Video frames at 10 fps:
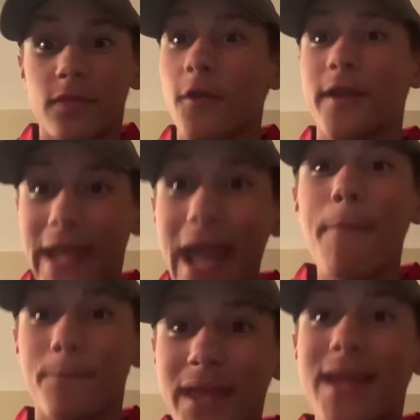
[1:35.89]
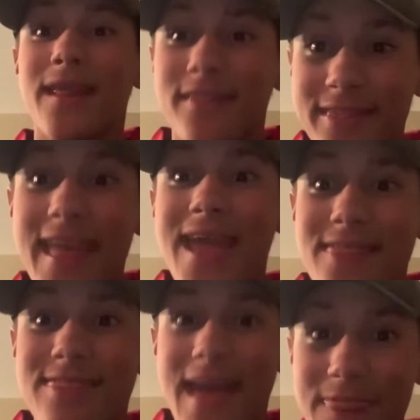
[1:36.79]
They're kept in a
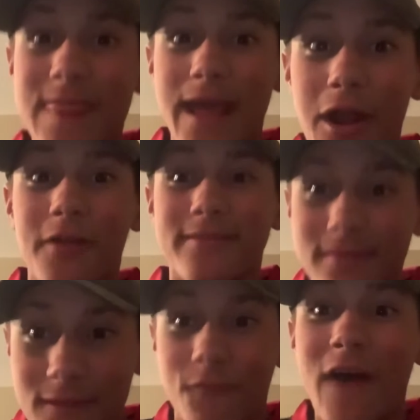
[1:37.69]
state that the